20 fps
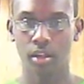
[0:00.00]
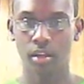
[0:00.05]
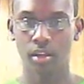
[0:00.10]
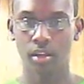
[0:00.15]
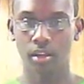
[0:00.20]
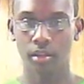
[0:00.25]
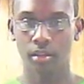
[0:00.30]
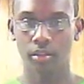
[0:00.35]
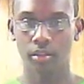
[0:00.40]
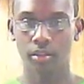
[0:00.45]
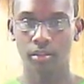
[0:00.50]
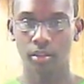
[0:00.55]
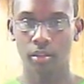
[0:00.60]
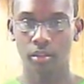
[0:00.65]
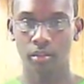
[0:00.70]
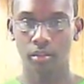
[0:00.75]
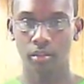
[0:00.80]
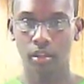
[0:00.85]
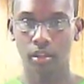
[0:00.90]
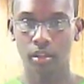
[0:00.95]
And then
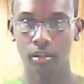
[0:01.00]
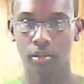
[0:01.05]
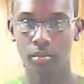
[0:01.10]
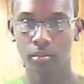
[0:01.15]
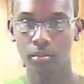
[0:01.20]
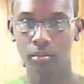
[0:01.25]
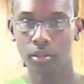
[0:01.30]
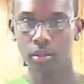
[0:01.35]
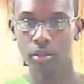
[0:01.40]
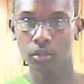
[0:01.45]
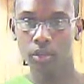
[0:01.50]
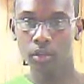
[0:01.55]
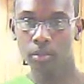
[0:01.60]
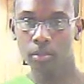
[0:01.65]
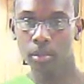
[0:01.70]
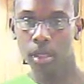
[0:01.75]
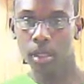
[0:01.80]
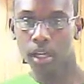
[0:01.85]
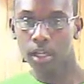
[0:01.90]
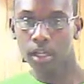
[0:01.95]
slowly move your
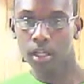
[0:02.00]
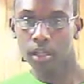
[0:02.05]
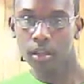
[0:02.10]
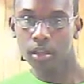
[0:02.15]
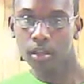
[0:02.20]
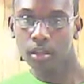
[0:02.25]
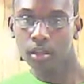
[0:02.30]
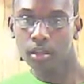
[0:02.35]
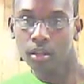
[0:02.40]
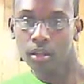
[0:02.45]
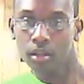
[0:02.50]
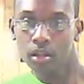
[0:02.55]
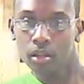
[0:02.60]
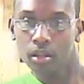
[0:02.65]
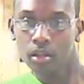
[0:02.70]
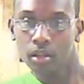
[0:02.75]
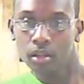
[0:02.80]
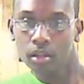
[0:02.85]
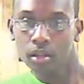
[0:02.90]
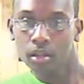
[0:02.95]
body
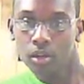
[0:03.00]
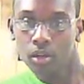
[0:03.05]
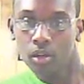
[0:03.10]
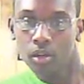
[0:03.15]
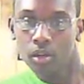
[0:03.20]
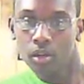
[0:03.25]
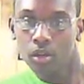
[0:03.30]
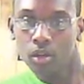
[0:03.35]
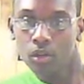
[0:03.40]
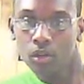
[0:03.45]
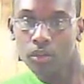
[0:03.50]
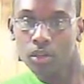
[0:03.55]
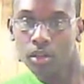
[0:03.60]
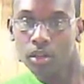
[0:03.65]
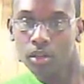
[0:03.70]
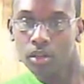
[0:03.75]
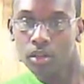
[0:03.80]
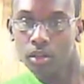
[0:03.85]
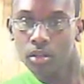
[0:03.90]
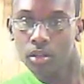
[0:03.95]
over.